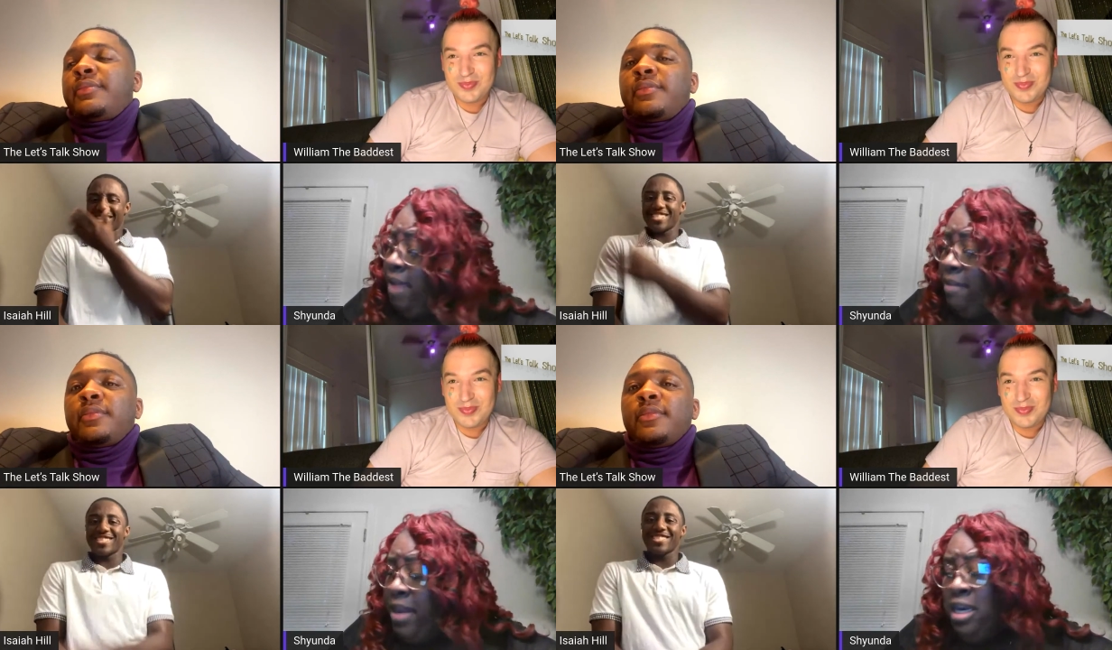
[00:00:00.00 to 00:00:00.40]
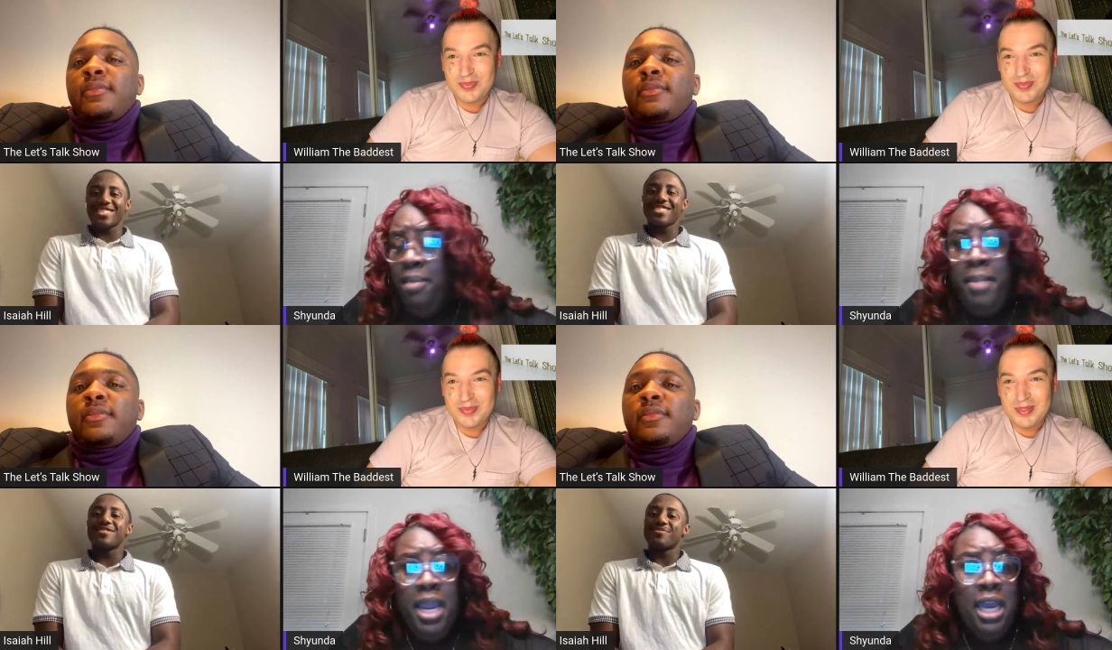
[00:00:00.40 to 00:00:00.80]
Speaker 1: baby,
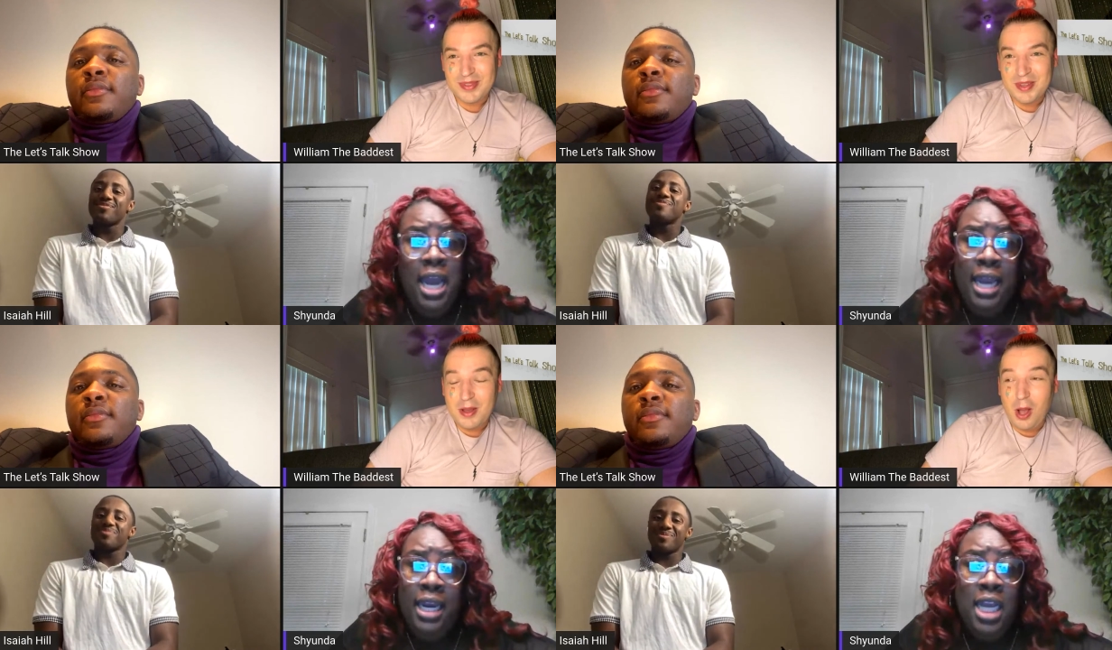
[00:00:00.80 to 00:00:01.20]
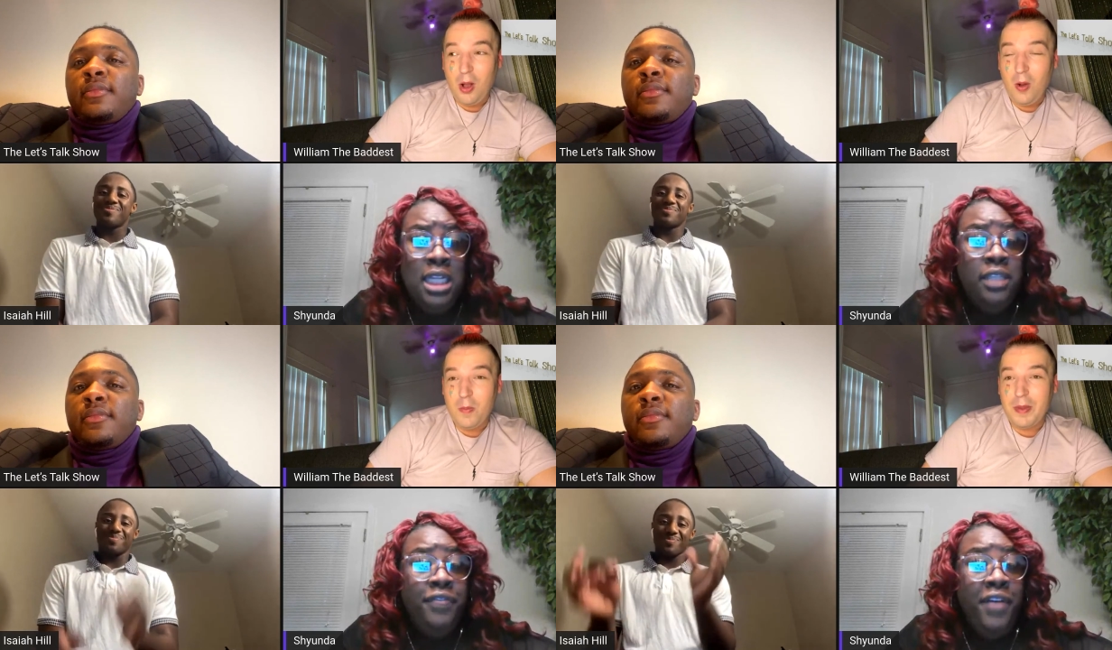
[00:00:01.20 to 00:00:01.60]
and the men out there.
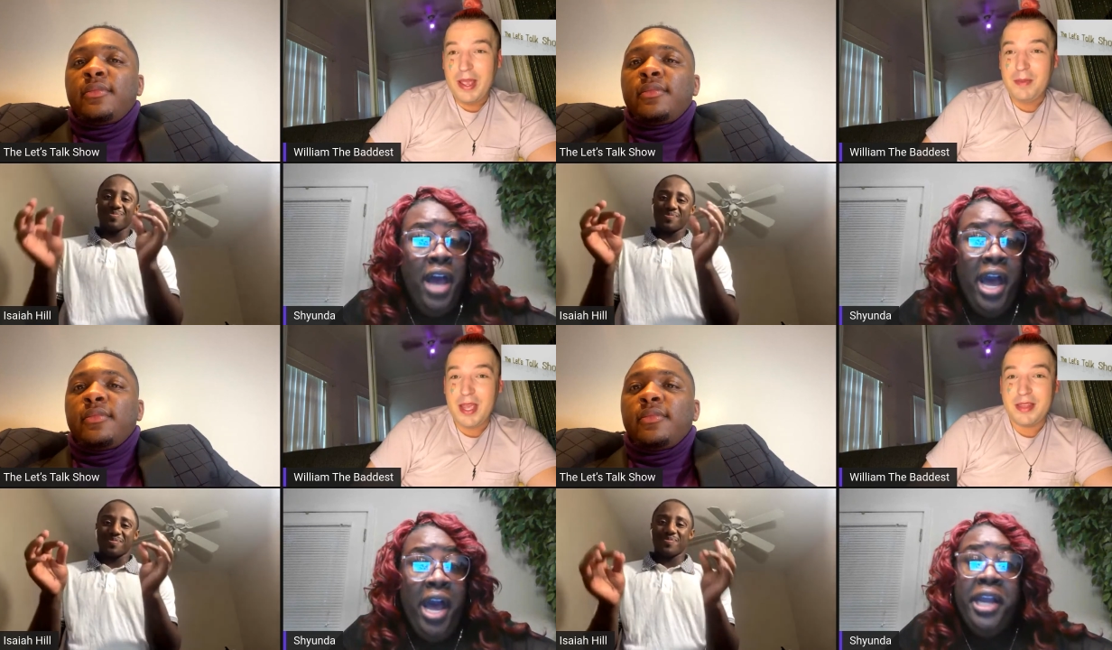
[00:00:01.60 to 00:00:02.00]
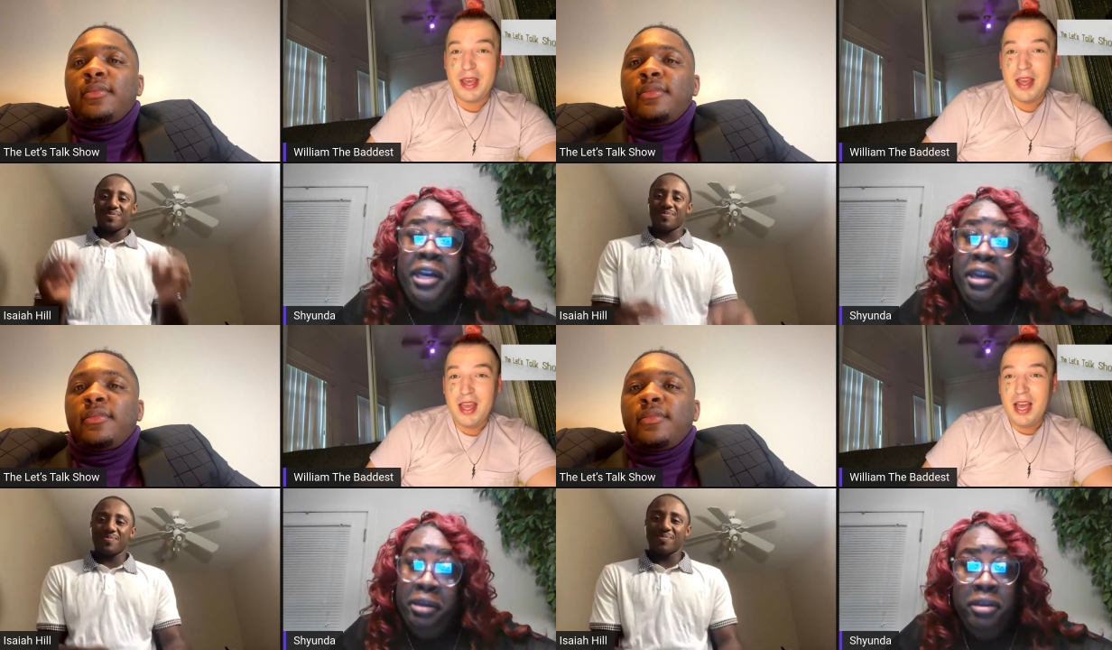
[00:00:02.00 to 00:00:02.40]
Oh, baby, fine.
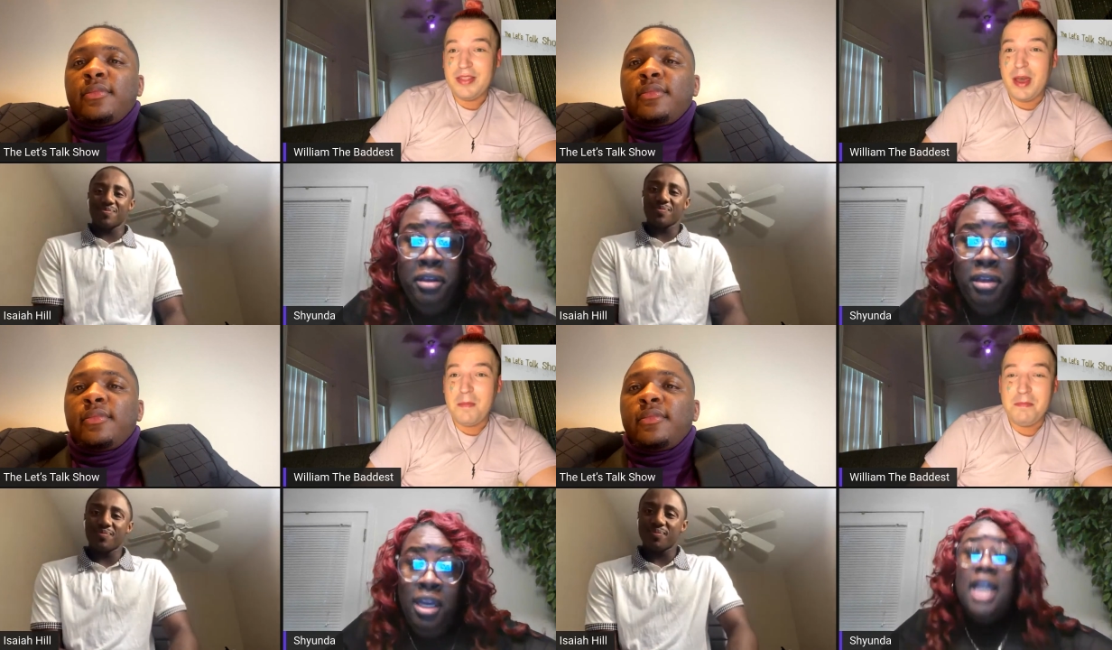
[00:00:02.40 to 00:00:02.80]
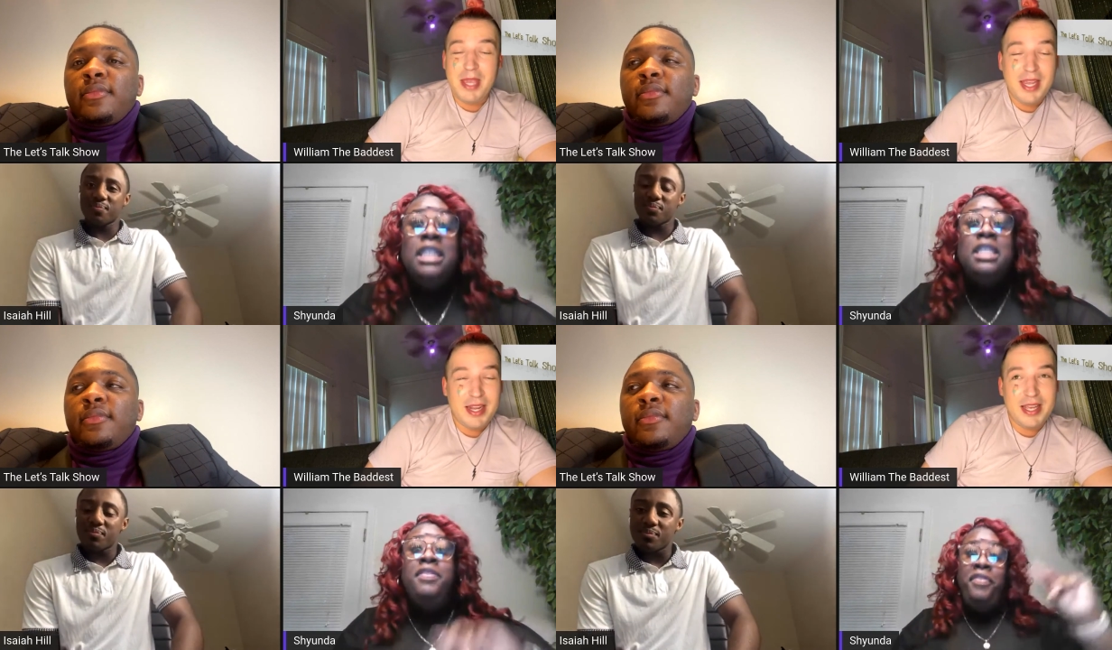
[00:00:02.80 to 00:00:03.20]
the,
Speaker 2: the
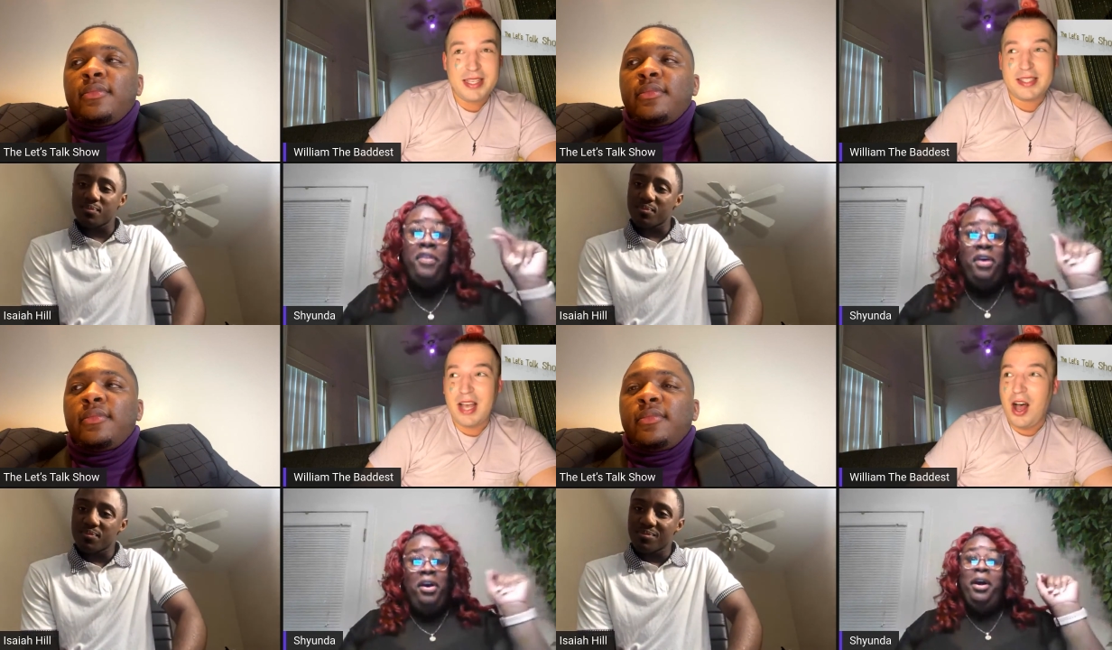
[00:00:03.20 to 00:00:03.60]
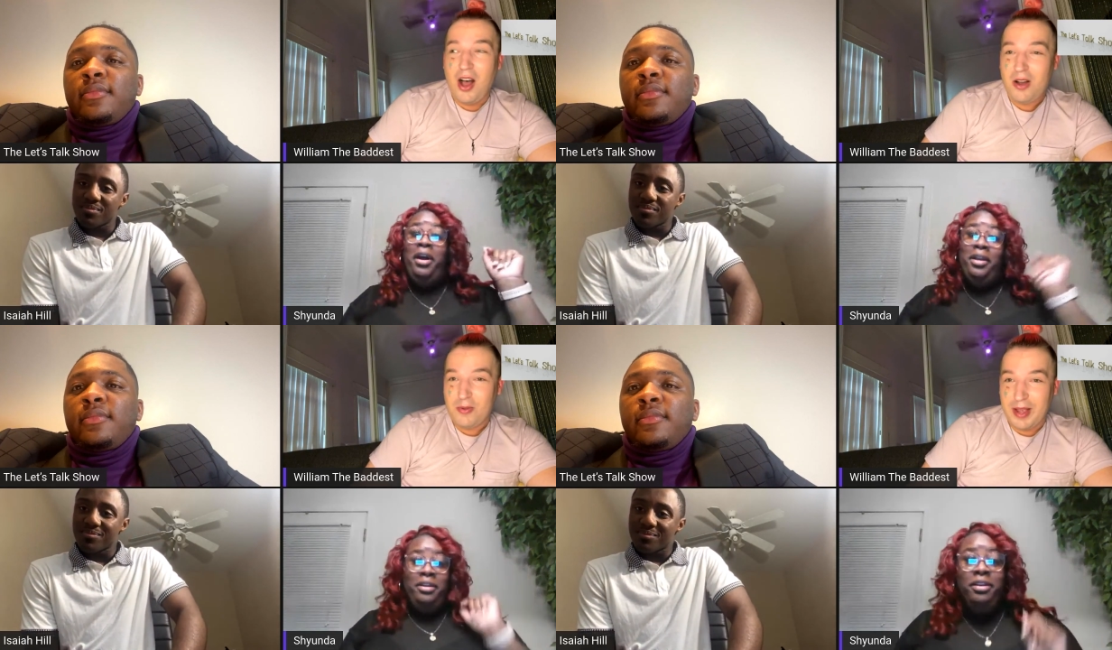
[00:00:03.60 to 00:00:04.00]
meat it's is fun.
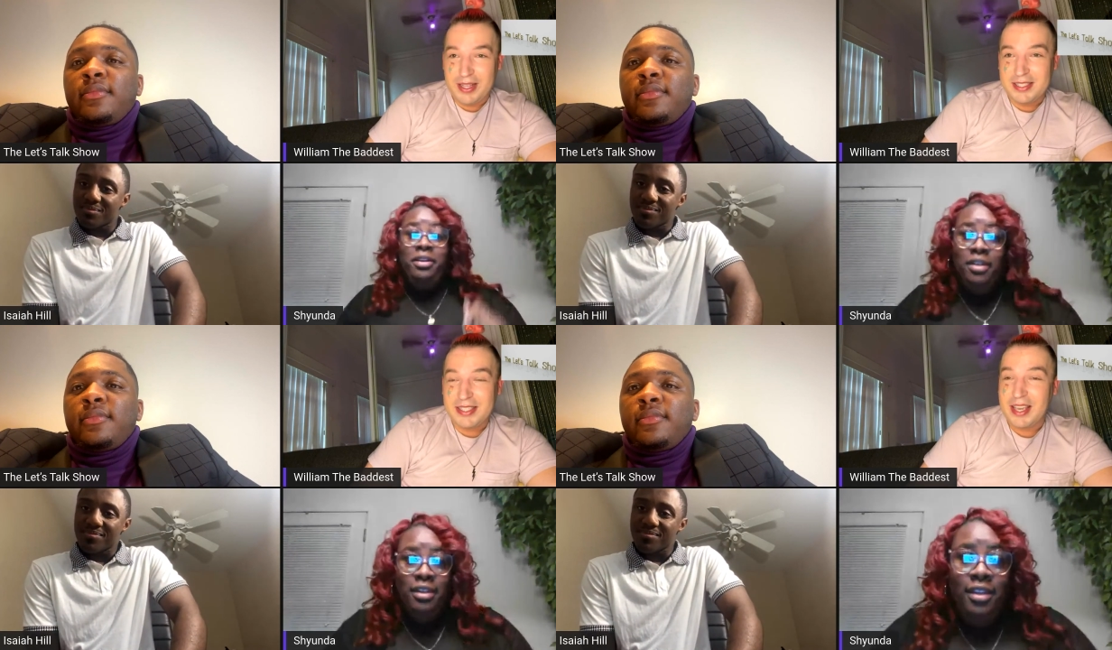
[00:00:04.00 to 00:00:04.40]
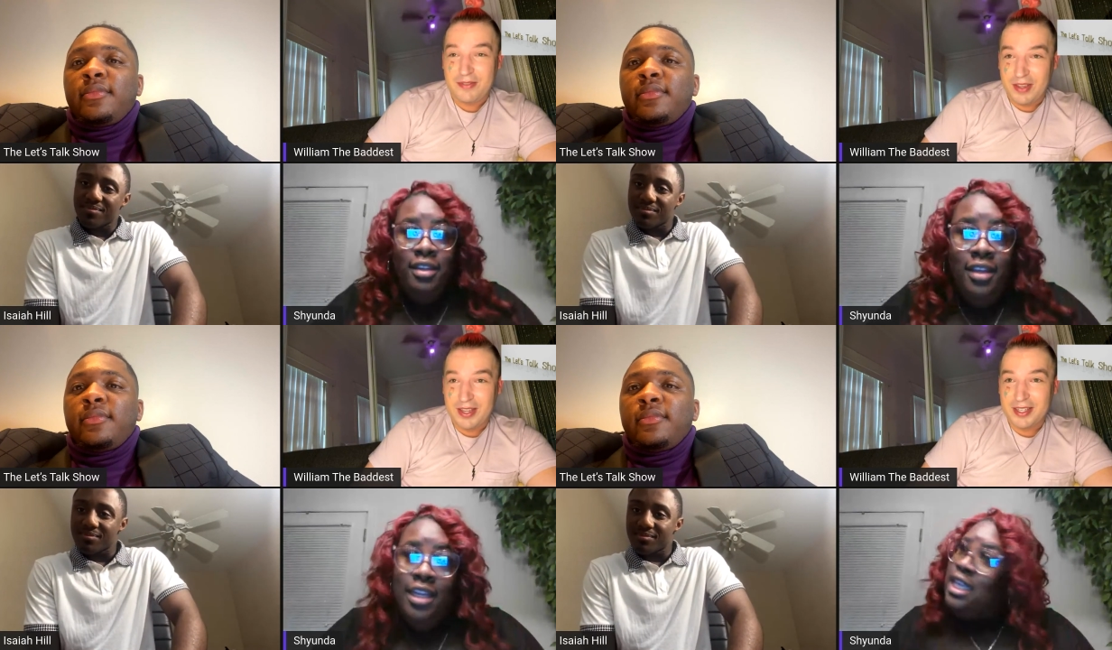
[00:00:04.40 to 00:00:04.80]
always giving.
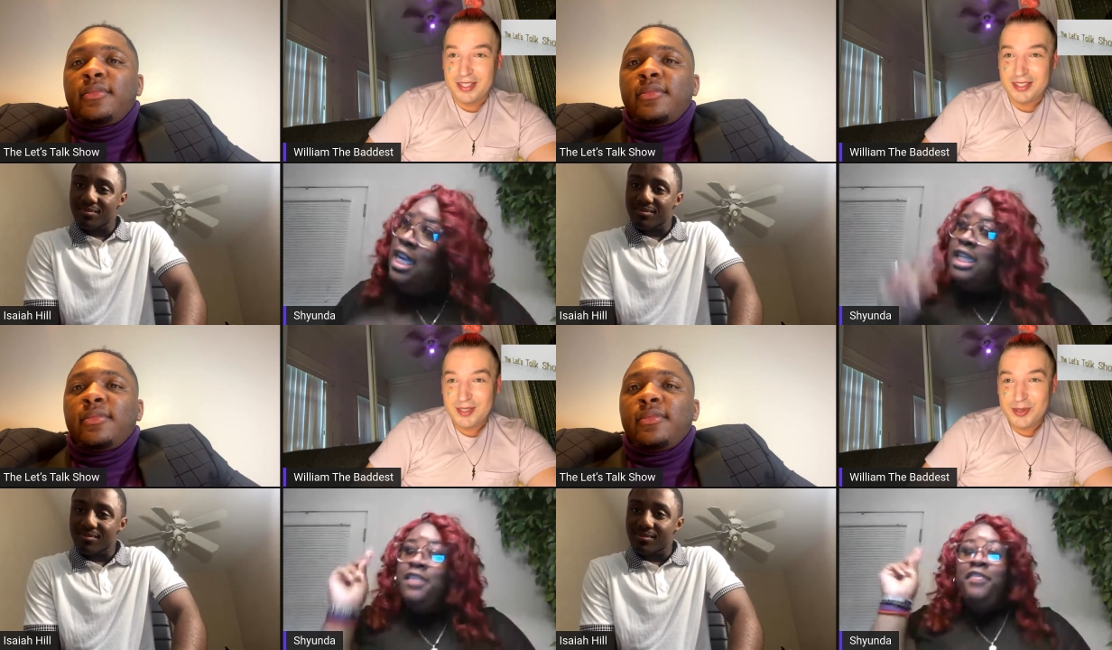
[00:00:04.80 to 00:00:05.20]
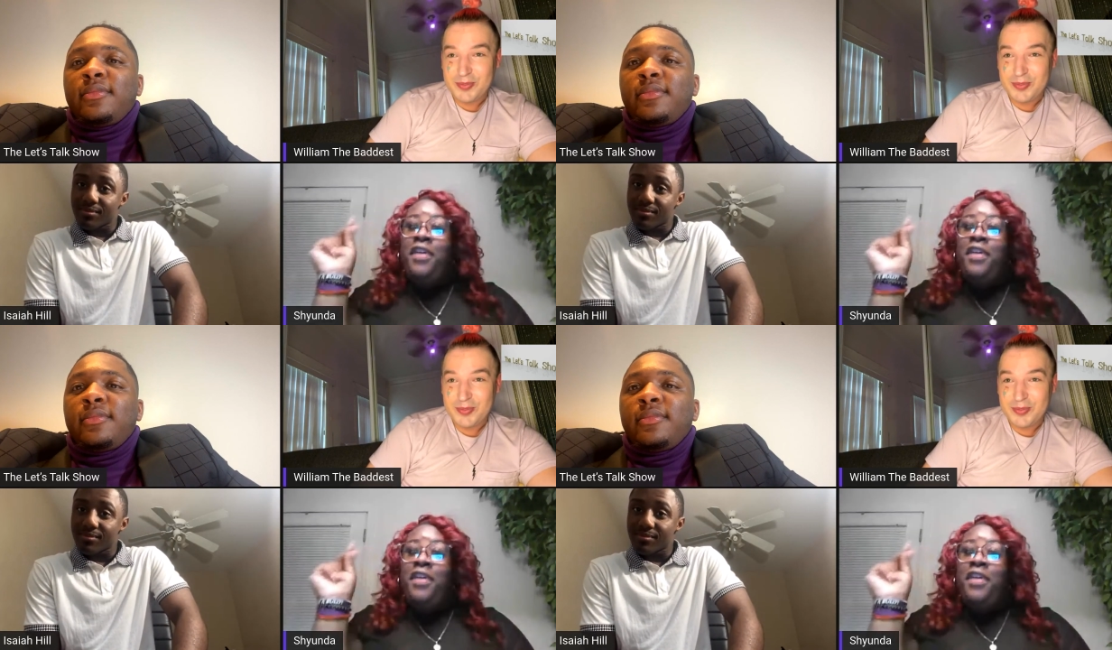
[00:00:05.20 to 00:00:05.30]
Speaker 1: It's